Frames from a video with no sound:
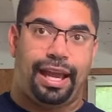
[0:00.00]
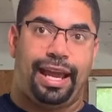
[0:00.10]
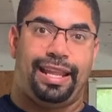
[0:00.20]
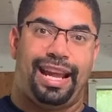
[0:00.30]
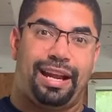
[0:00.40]

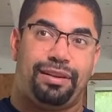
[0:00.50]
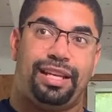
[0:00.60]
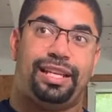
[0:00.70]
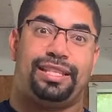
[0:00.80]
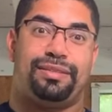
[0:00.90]
And the
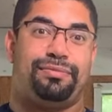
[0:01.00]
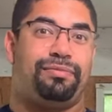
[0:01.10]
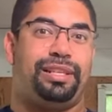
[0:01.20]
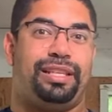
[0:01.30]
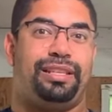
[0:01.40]
irony is
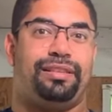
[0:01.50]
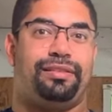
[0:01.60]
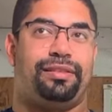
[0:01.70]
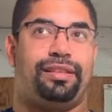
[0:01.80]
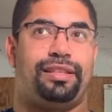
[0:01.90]
we
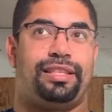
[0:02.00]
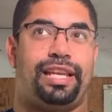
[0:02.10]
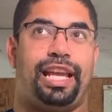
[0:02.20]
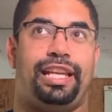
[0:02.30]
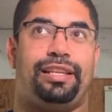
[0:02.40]
can
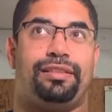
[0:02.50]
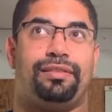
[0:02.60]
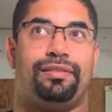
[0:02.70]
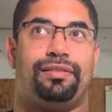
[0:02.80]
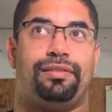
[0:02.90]
say,
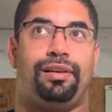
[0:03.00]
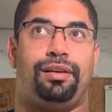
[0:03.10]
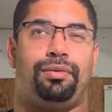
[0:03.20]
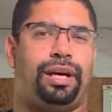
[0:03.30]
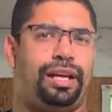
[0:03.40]

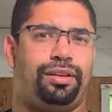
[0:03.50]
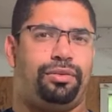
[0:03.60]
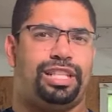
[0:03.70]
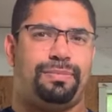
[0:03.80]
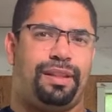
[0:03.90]
oh, well, I don't
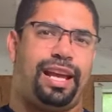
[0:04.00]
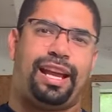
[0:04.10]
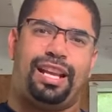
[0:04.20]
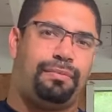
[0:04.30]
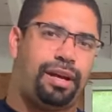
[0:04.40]
want to spend that
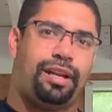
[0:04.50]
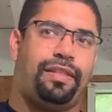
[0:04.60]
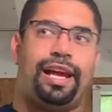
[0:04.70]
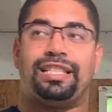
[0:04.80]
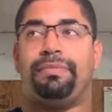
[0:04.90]
kind of money on that
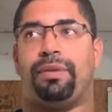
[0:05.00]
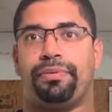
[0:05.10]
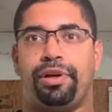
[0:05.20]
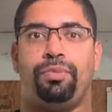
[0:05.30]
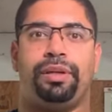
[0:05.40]
because I'm not a
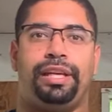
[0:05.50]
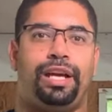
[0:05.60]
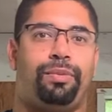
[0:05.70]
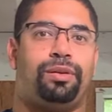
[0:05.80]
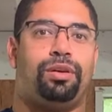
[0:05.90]
pro, but yet
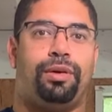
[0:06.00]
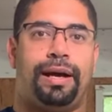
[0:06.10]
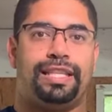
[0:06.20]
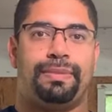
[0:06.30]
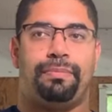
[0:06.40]
we'll go out
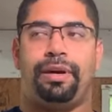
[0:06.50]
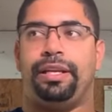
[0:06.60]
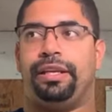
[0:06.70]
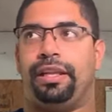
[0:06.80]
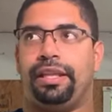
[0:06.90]
and spend
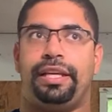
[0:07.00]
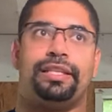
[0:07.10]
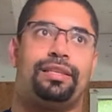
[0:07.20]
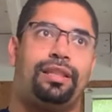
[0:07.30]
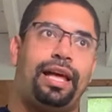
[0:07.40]
money on
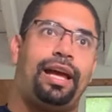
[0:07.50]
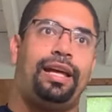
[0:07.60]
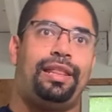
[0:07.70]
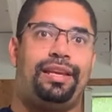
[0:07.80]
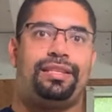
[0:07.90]
this and that
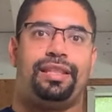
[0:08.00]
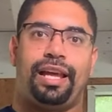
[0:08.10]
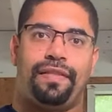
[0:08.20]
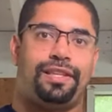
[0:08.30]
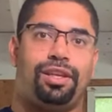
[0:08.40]
and this and
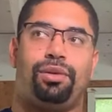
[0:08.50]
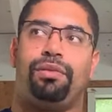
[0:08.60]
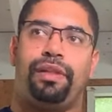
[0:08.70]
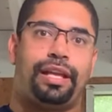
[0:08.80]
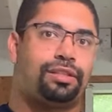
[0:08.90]
that. These little
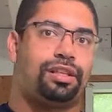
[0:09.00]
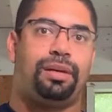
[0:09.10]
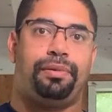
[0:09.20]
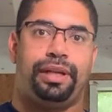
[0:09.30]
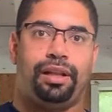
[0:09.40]
things are a
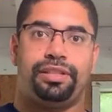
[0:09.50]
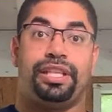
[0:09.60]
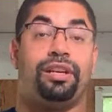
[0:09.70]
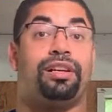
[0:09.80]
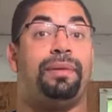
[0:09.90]
couple dollars
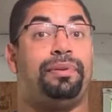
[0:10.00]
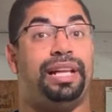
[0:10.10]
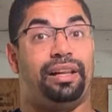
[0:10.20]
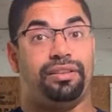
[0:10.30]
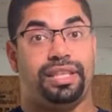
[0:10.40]
here, a couple
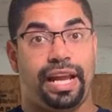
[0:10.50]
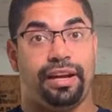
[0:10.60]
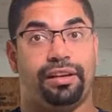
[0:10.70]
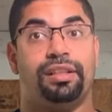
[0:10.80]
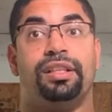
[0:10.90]
dollars
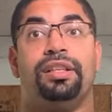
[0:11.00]
there.